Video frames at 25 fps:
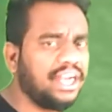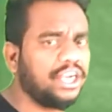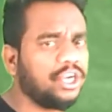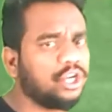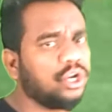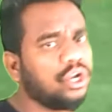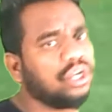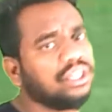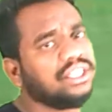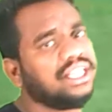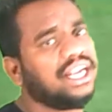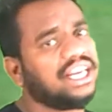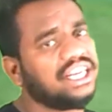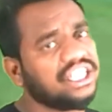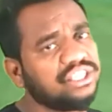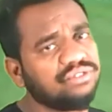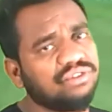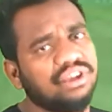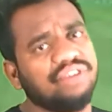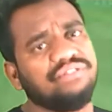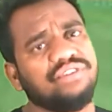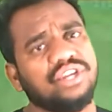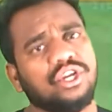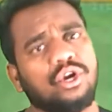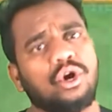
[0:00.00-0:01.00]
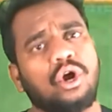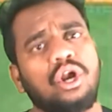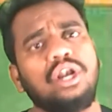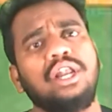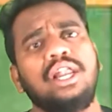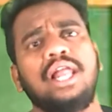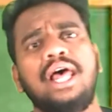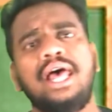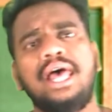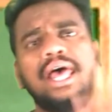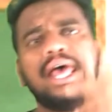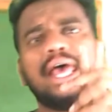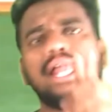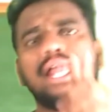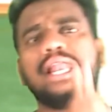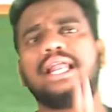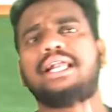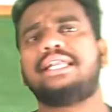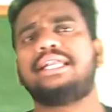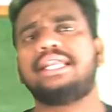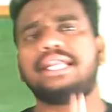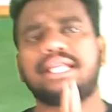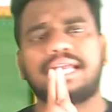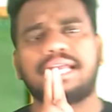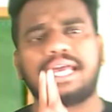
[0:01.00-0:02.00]
electron. That is why we call
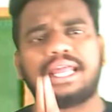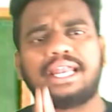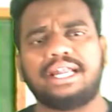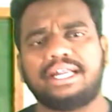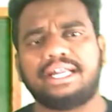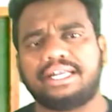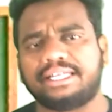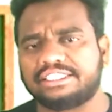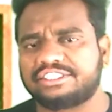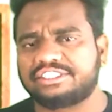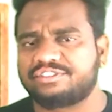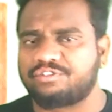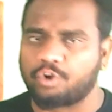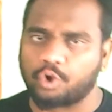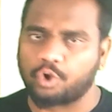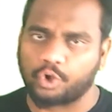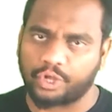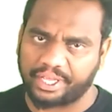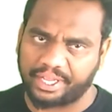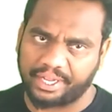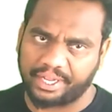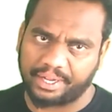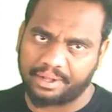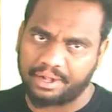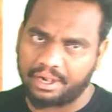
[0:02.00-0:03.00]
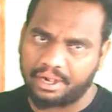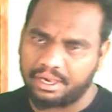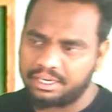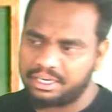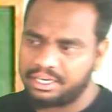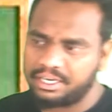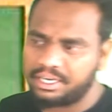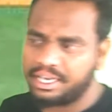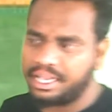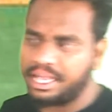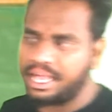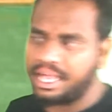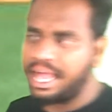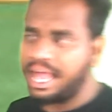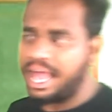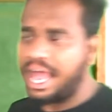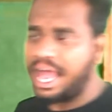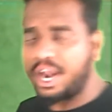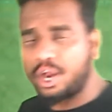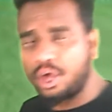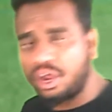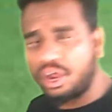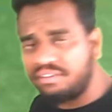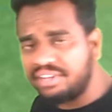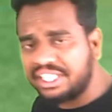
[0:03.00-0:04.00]
electric current is flowing.
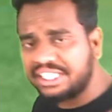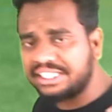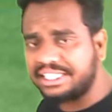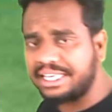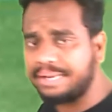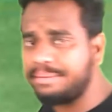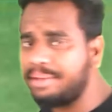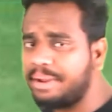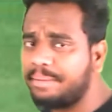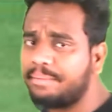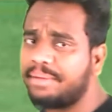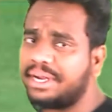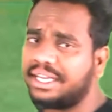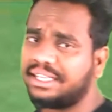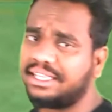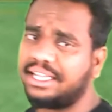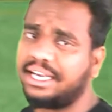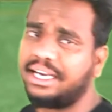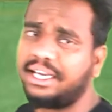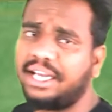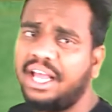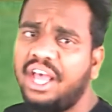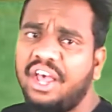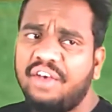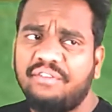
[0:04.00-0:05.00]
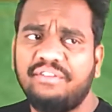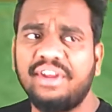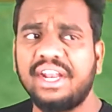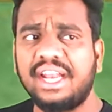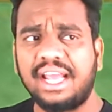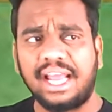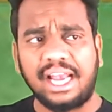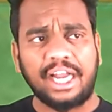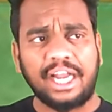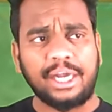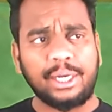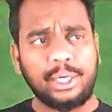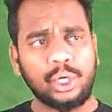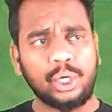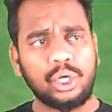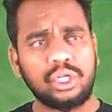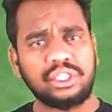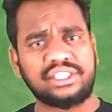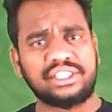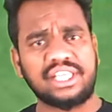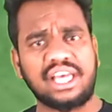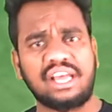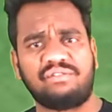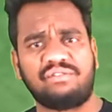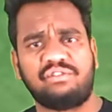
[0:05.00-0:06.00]
And always remember that when
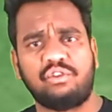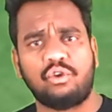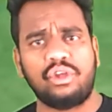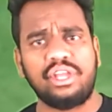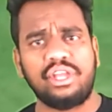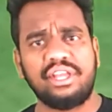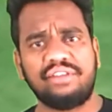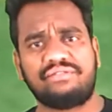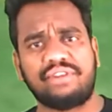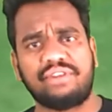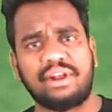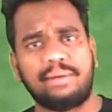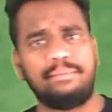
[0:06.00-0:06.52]
electrons are flowing